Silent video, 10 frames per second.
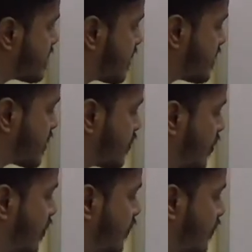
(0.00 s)
transform
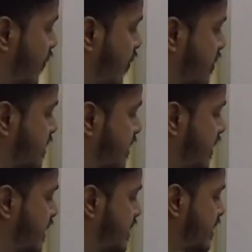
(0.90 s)
of cos
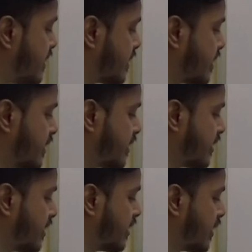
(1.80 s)
3t.
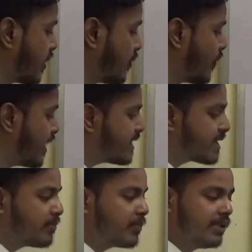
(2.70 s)
Very
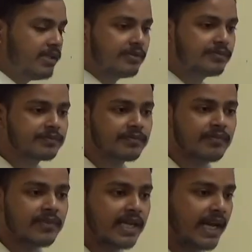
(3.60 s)
simple.
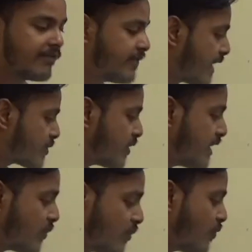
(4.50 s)
And we
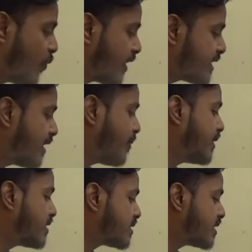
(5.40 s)
actually know what is
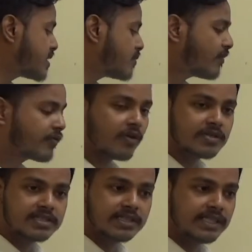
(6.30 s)
Laplace transform of
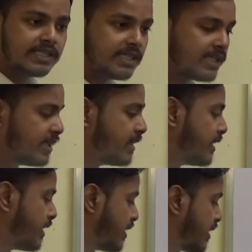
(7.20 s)
cos 3t?
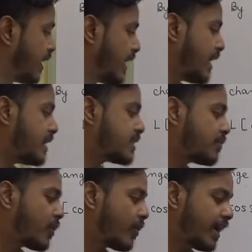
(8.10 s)
S
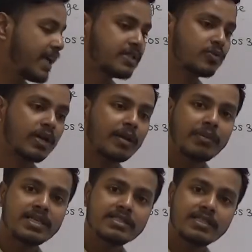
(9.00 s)
upon s square
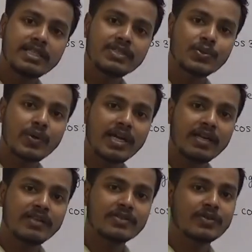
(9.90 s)
plus 3
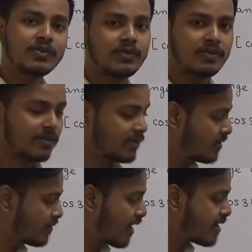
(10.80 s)
square. So
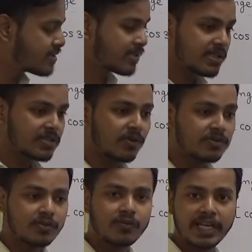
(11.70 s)
the answer is
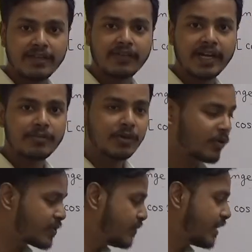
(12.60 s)
also verified
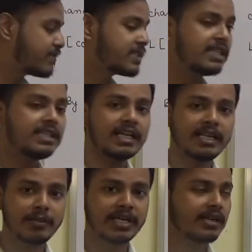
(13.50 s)
because we have seen the
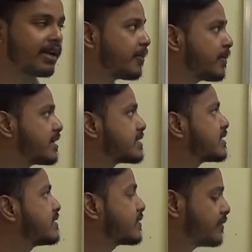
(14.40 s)
elementary Laplace
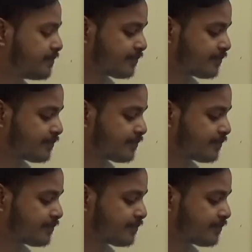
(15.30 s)
transform.